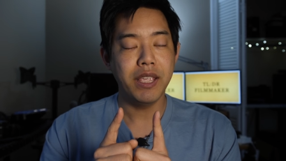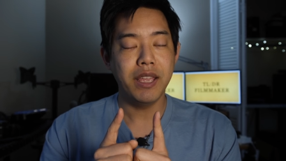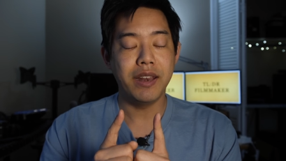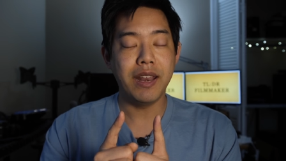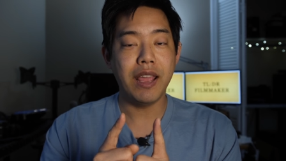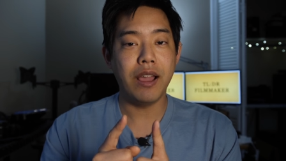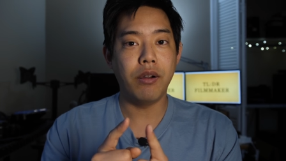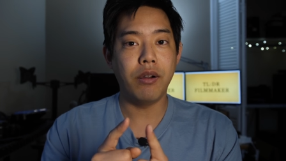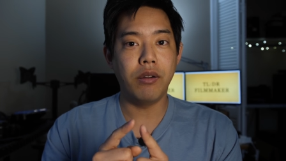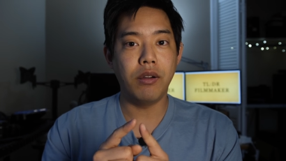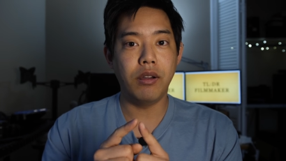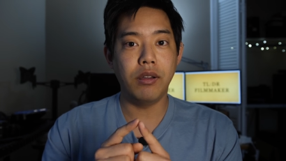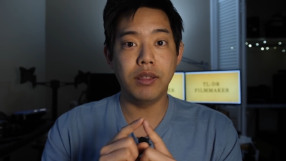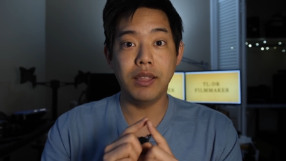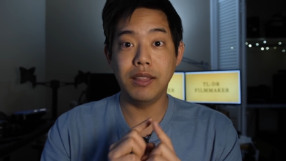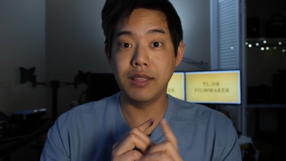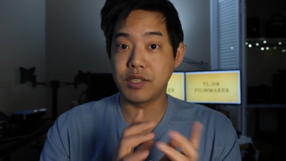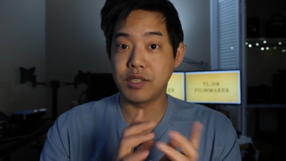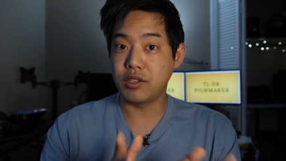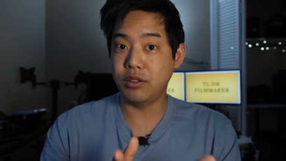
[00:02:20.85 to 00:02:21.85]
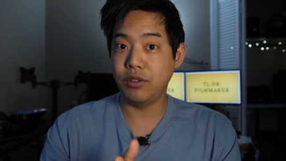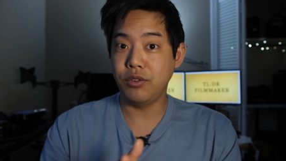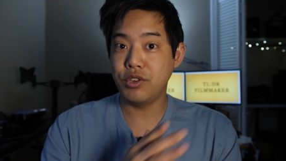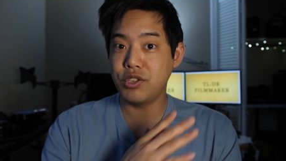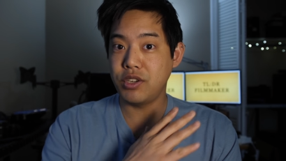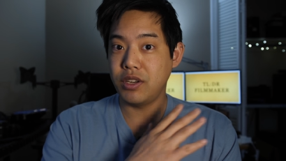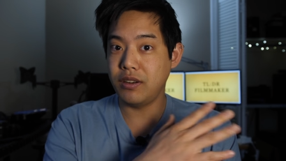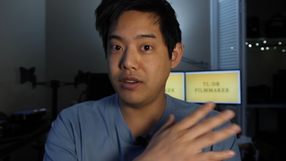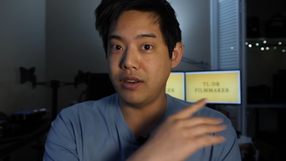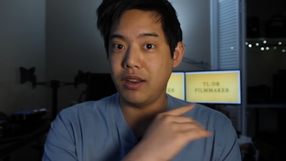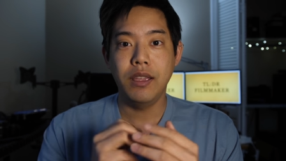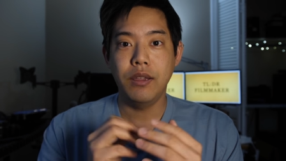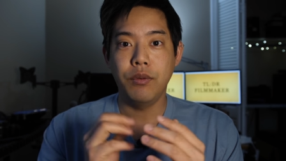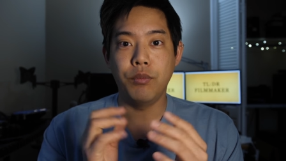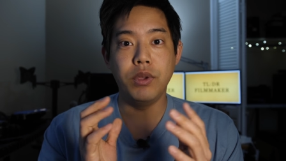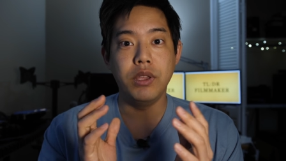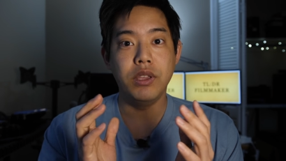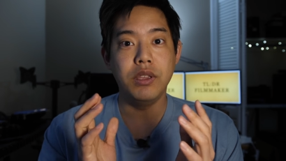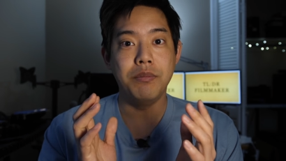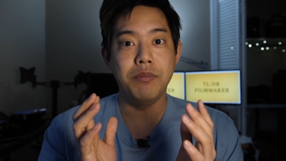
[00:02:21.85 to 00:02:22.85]
Now, in the solution,
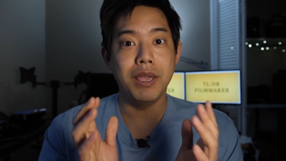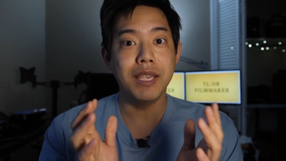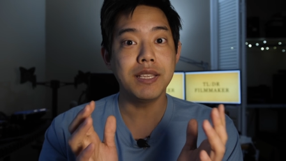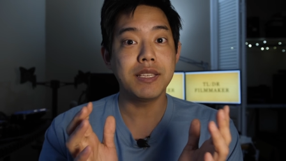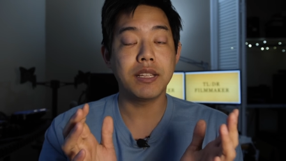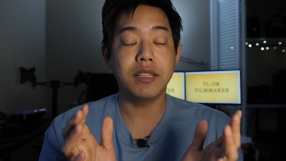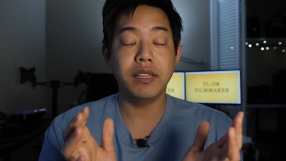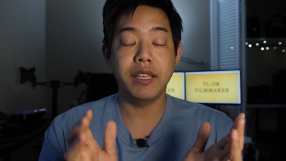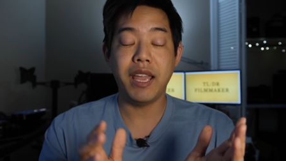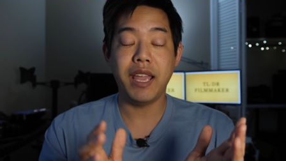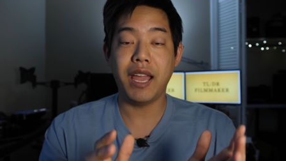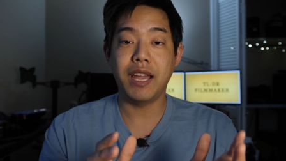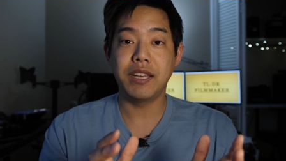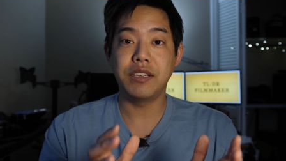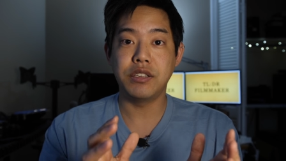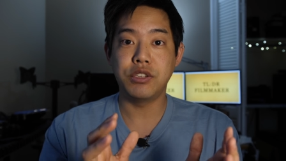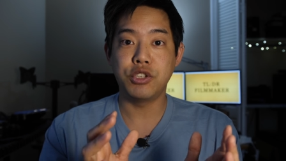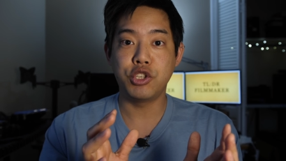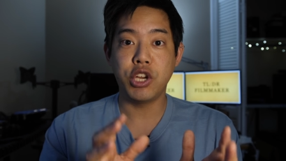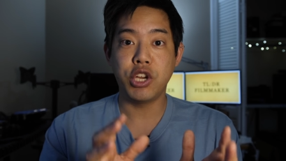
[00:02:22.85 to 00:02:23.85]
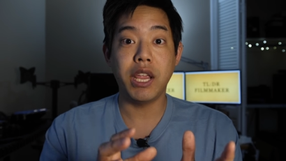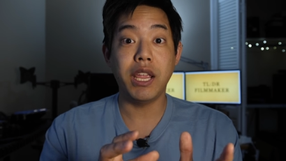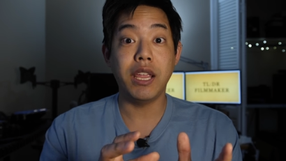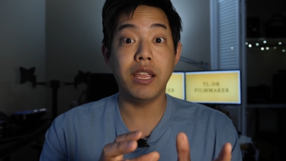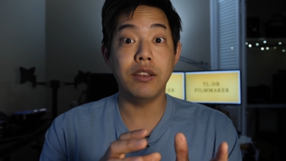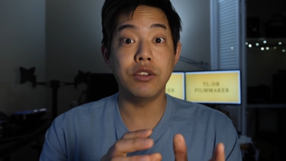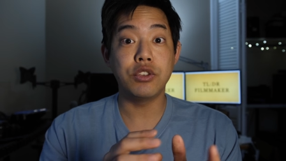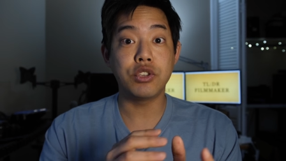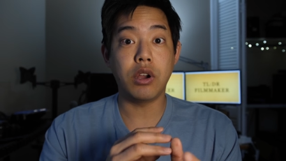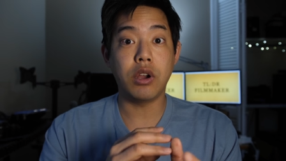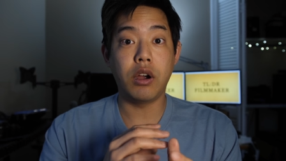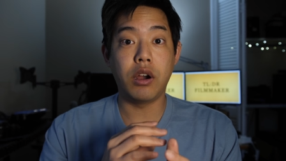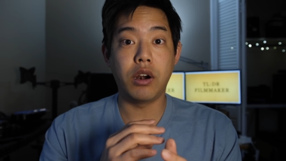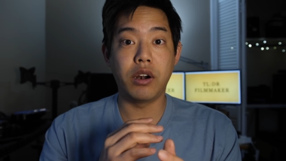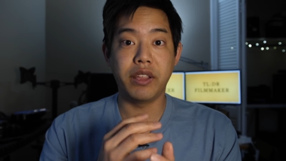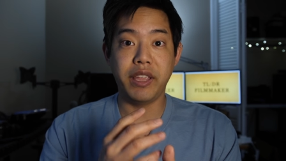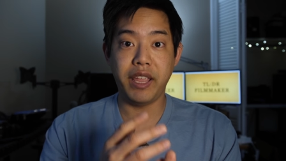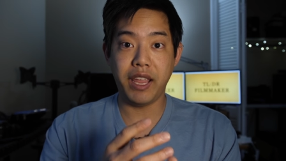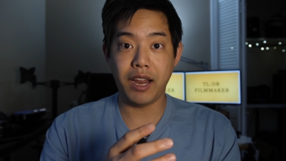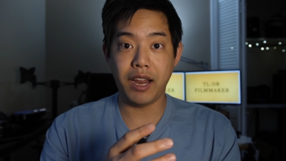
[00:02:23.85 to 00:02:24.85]
we basically had to change
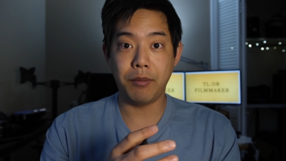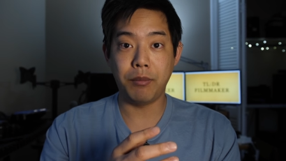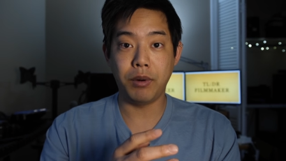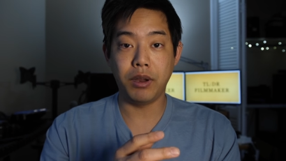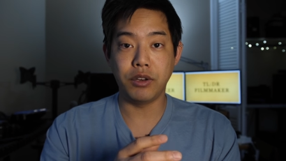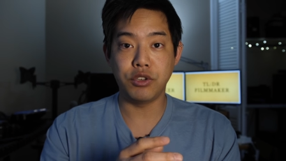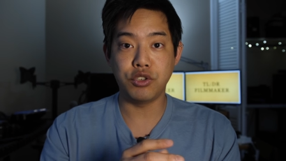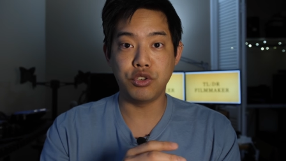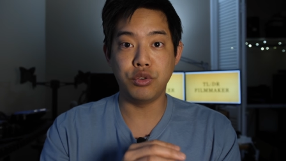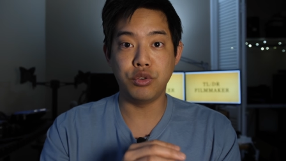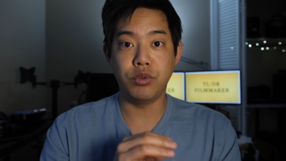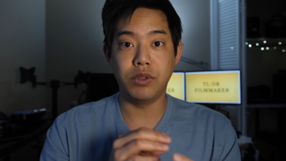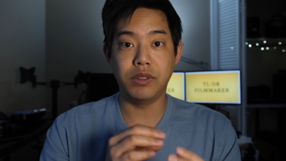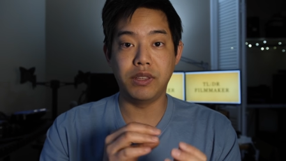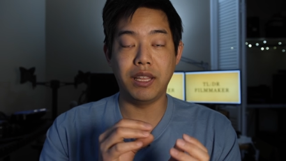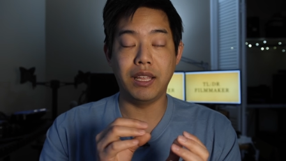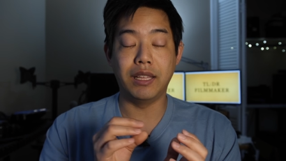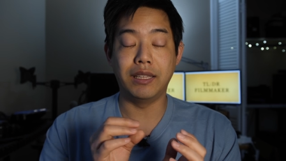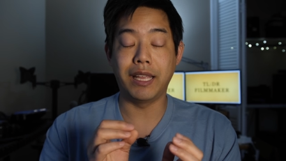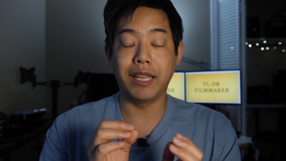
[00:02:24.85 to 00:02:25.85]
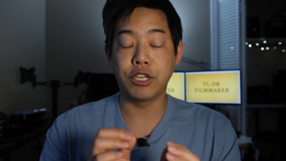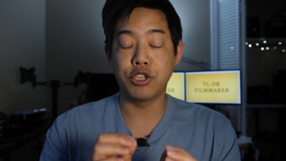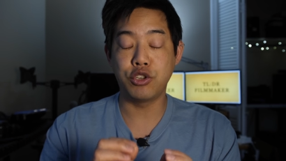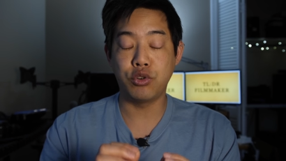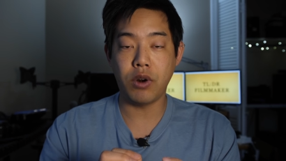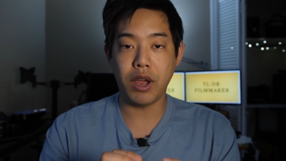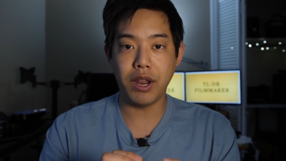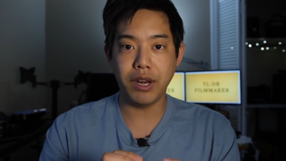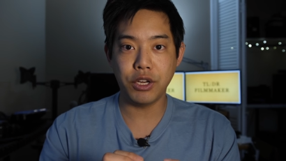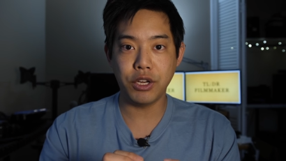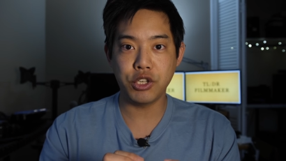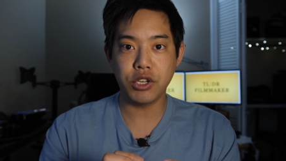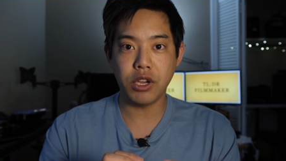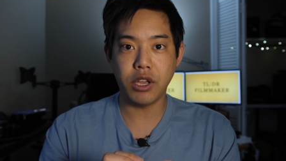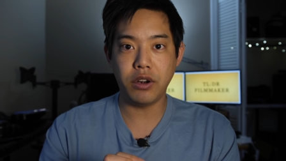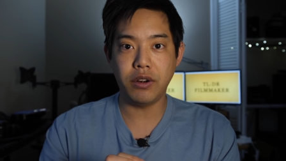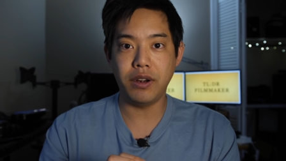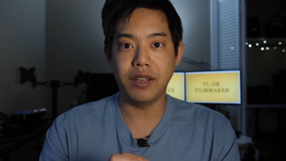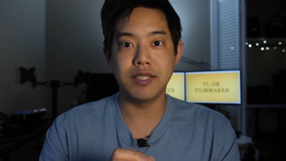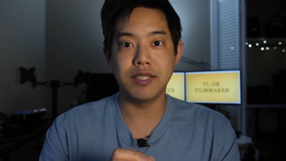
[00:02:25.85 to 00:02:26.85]
our camera to the electronic
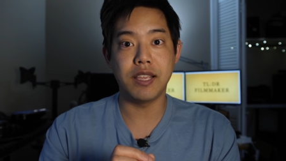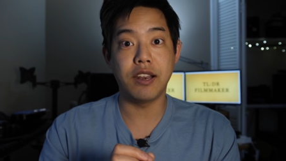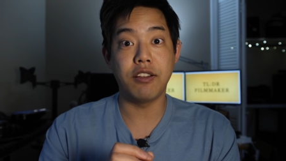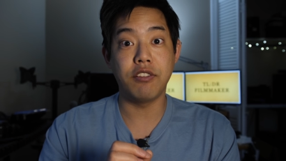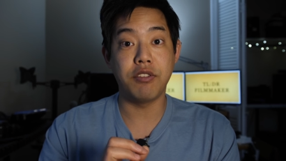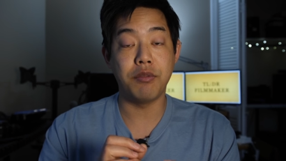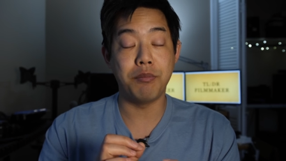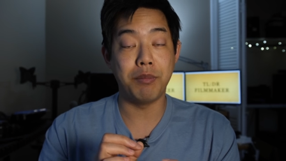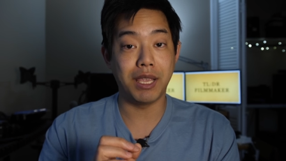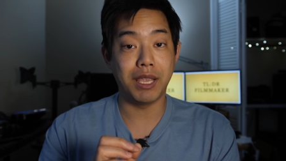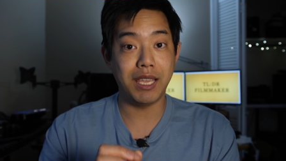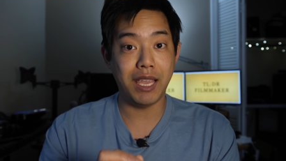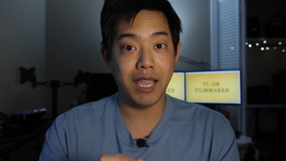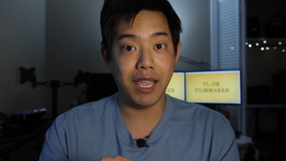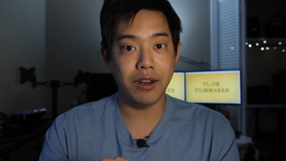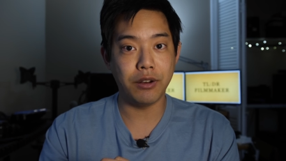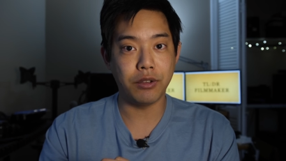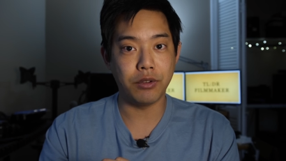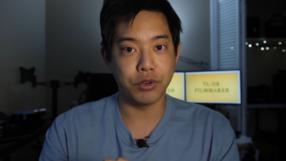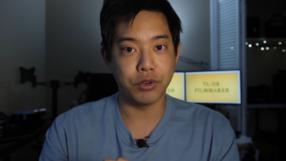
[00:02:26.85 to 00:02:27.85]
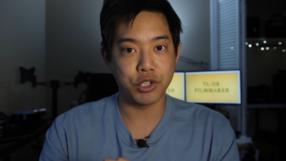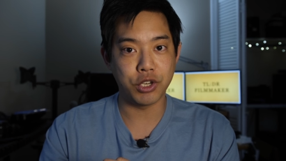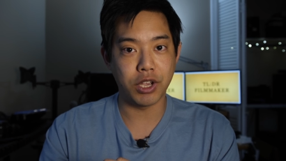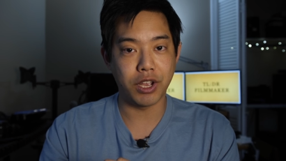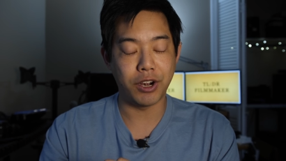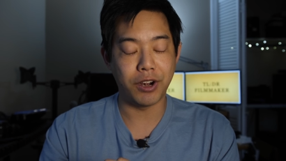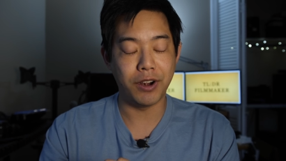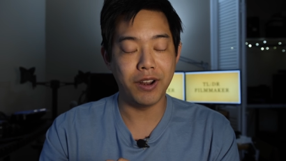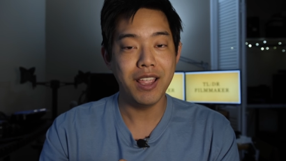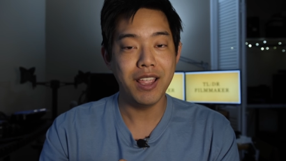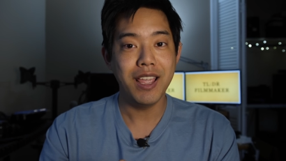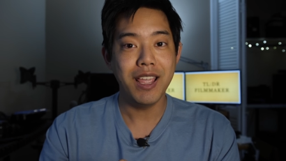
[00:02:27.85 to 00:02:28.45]
shutter instead of the mechanical shutter.